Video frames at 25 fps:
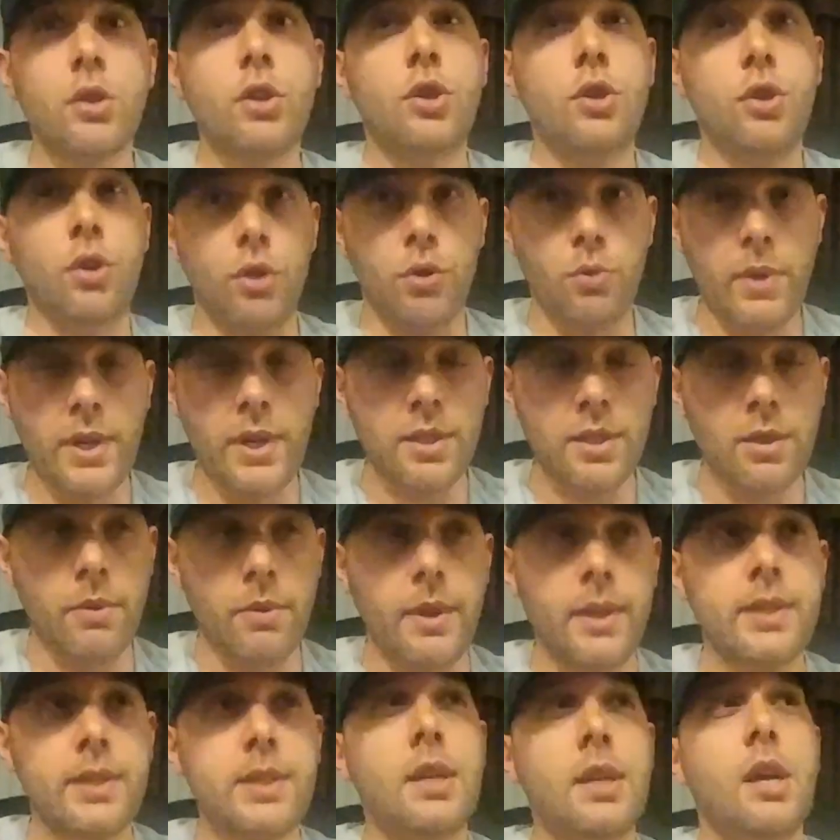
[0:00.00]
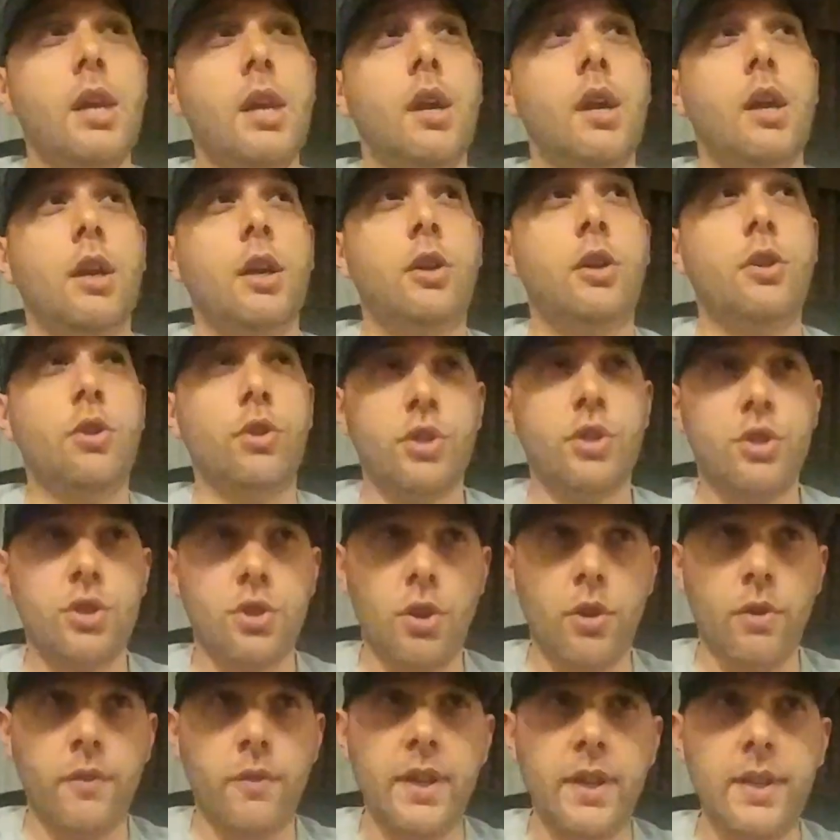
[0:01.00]
good restaurants, good
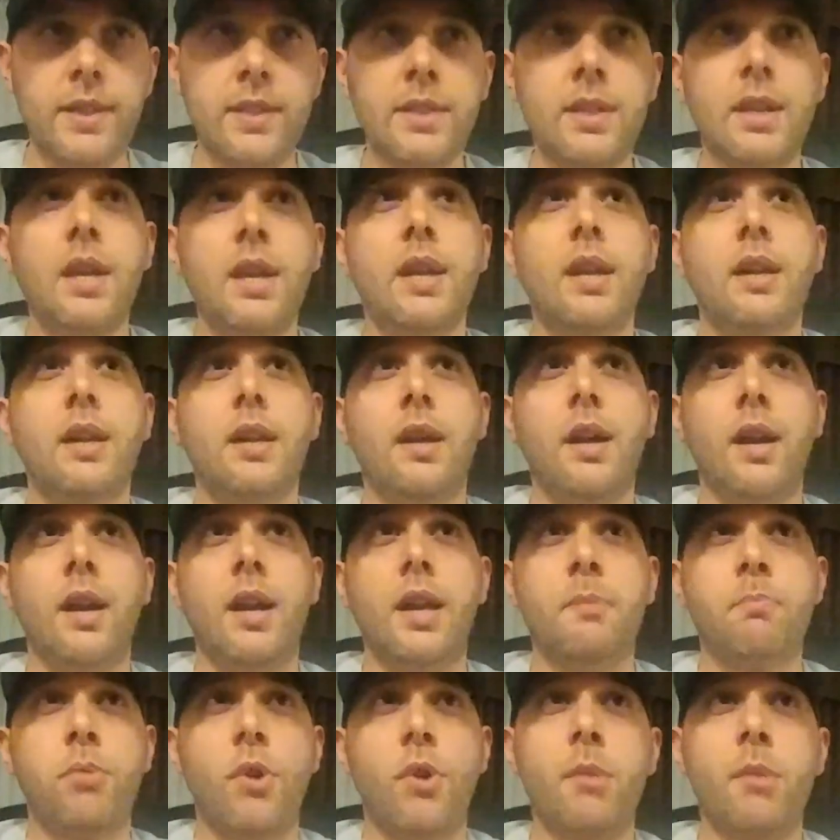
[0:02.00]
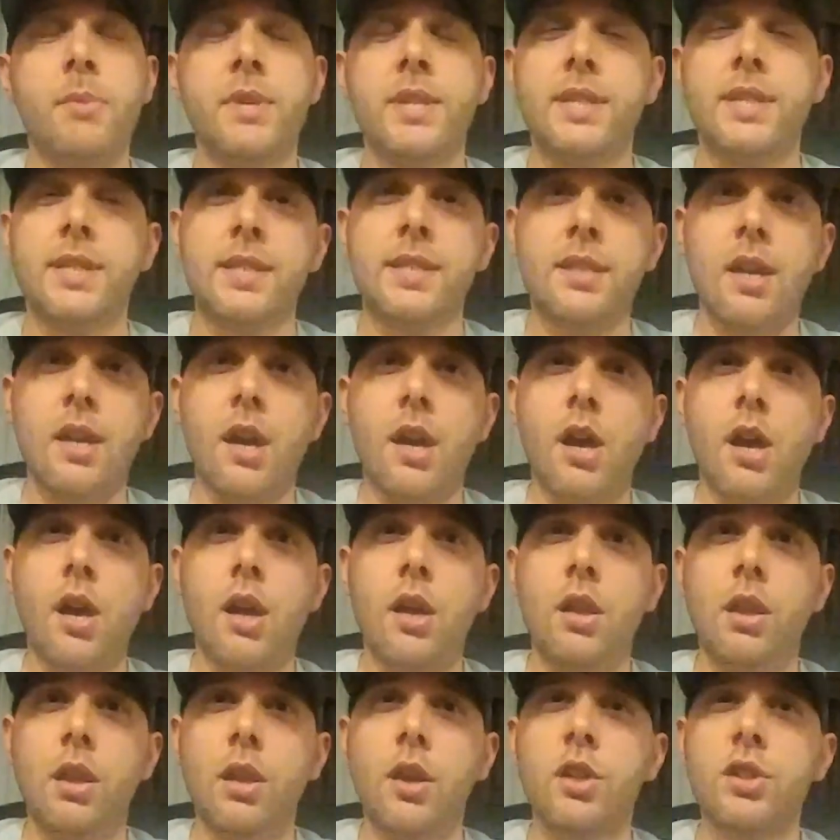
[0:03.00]
service. Uh, it promised
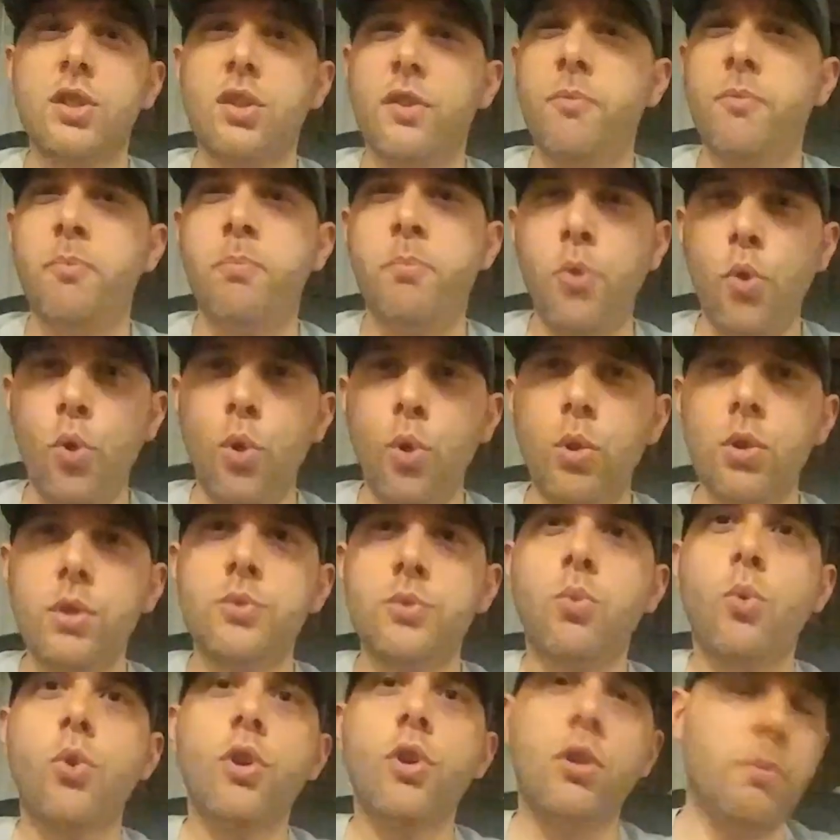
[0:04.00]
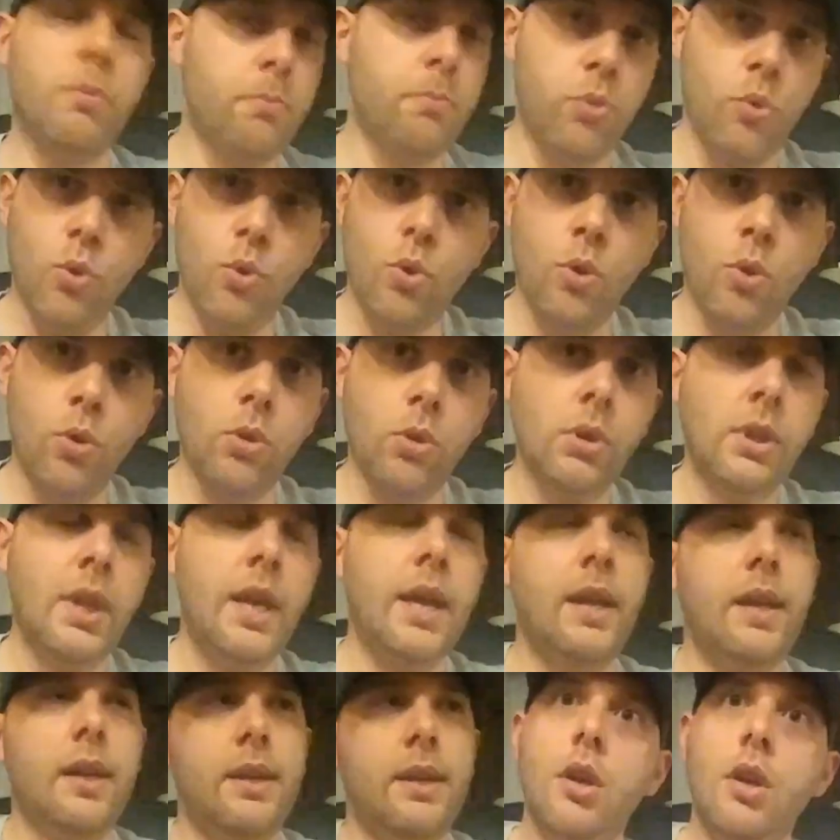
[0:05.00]
uh, lots of pools, whirlpool,
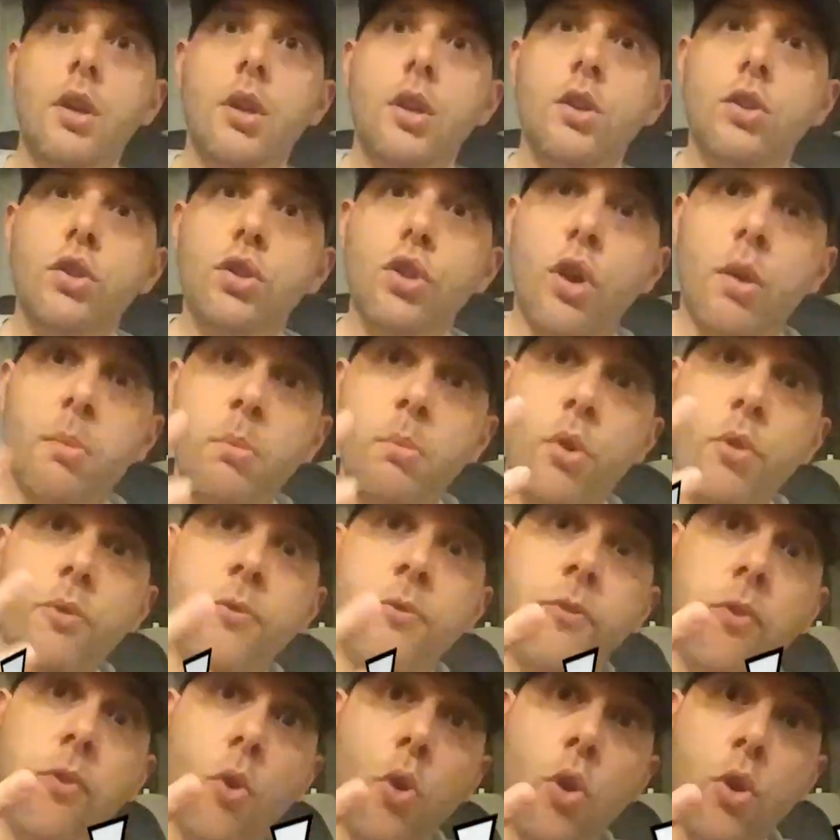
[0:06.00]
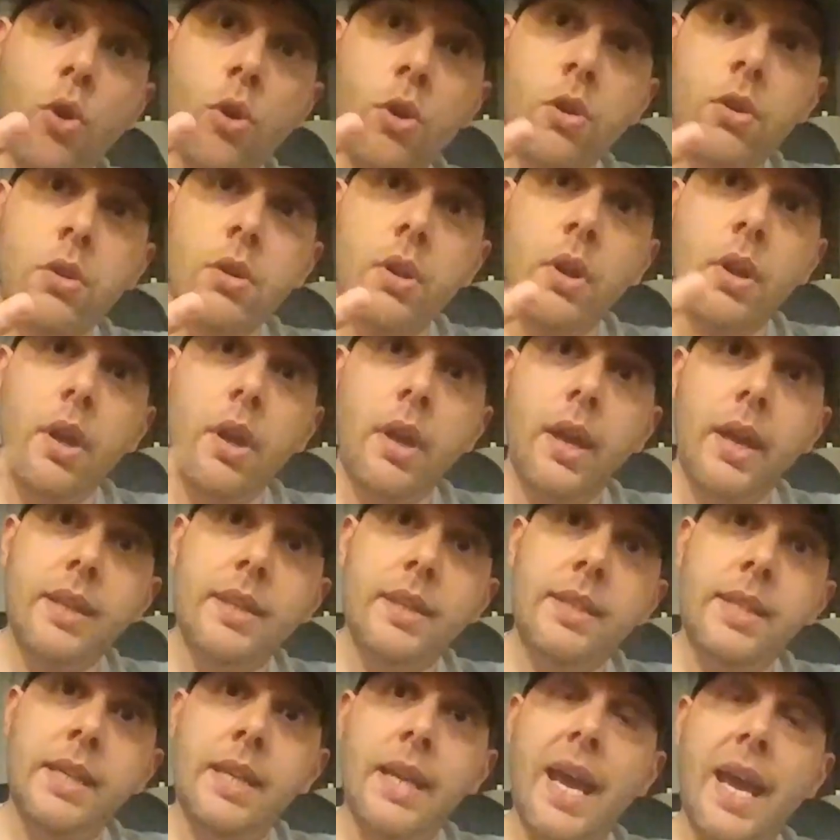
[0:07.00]
Number four,
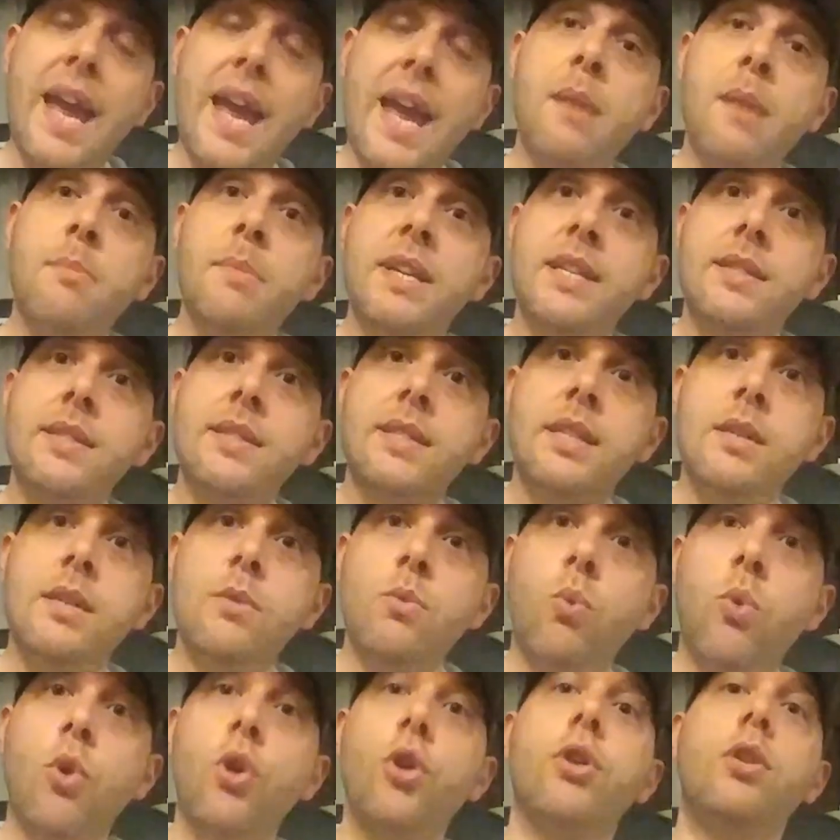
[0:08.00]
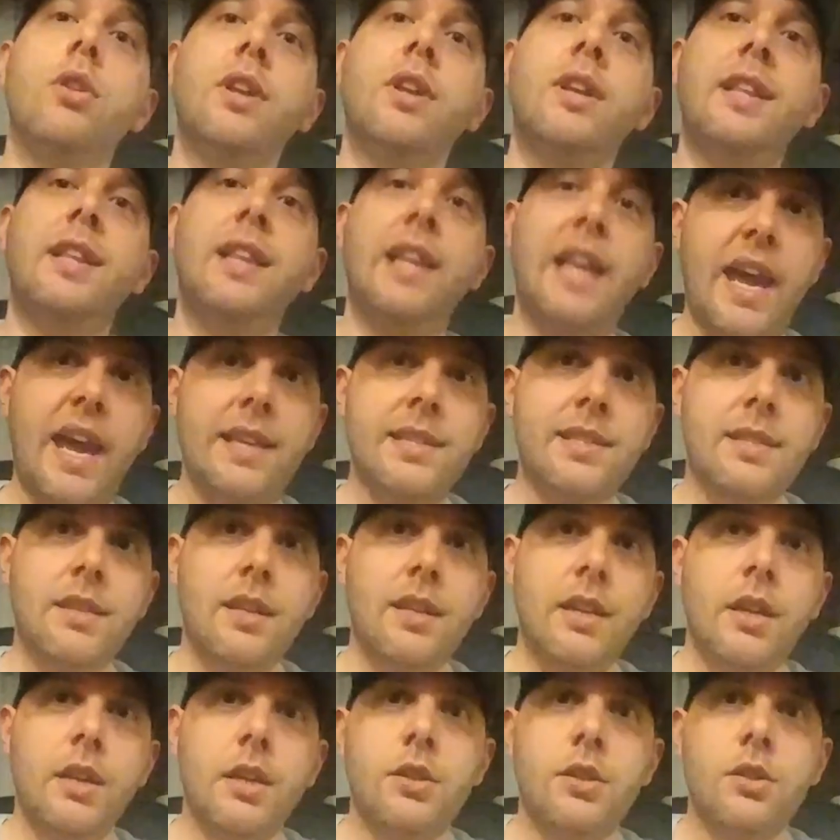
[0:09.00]
the MSC World
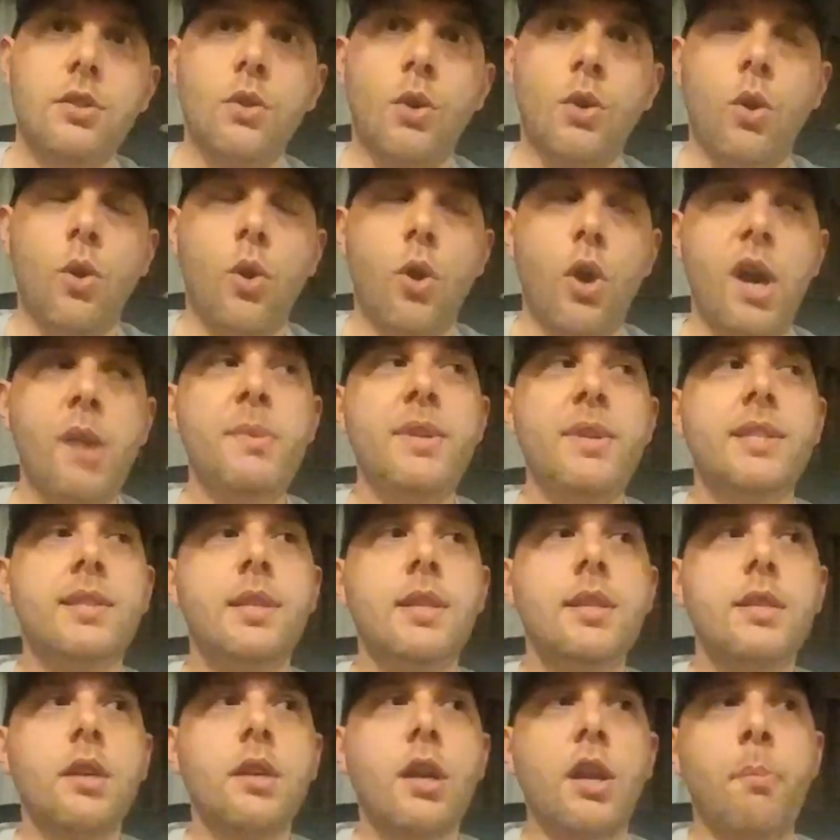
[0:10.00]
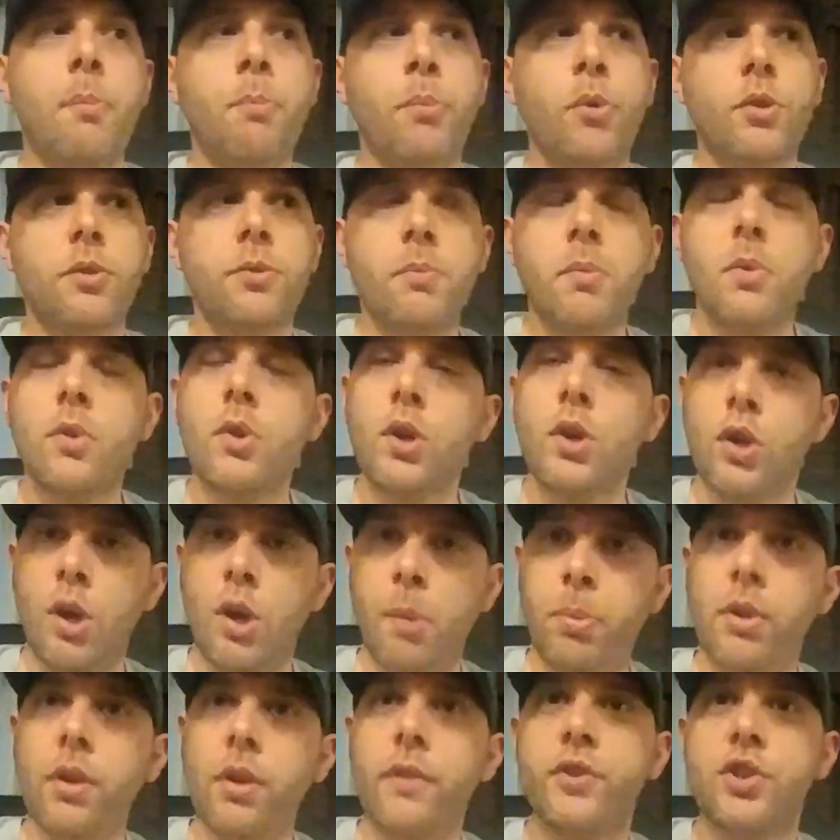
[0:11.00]
Class. So MSC is gonna put a
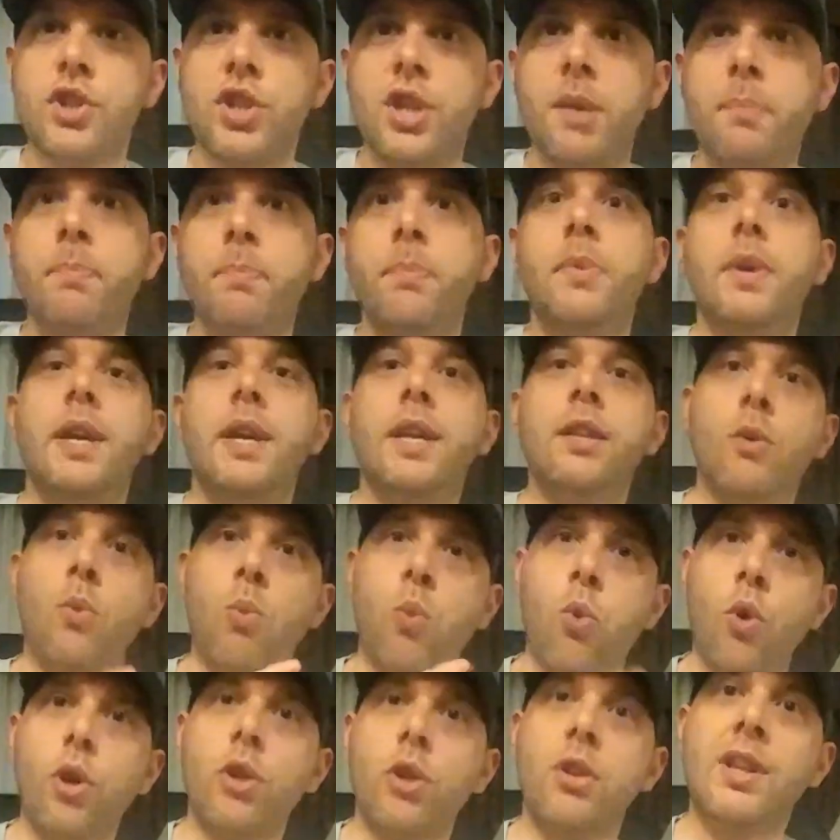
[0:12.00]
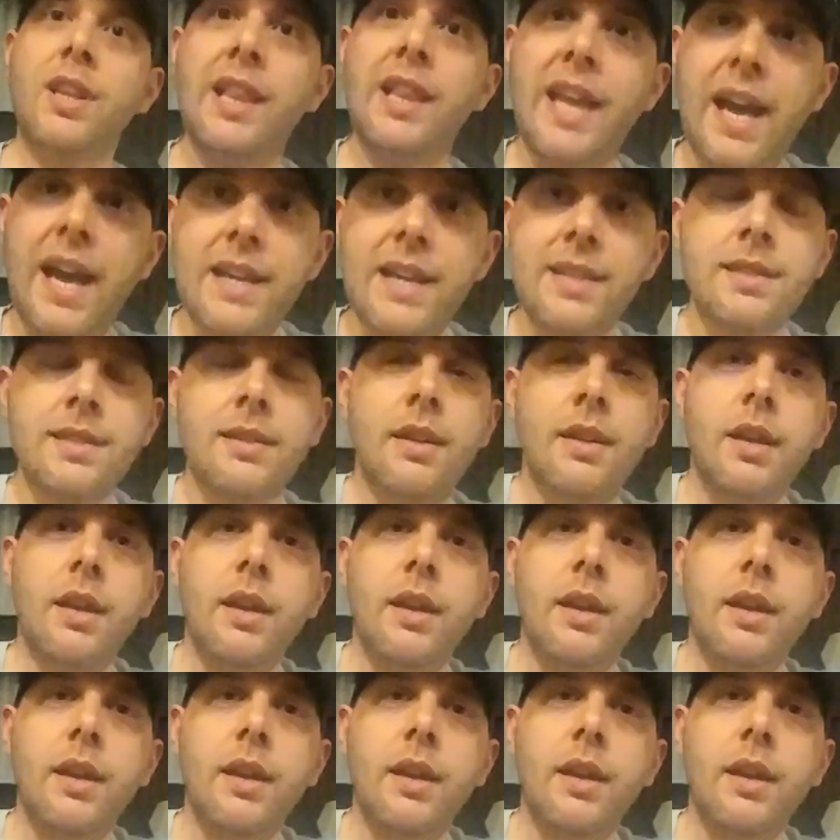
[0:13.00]
couple of ship in the World Class.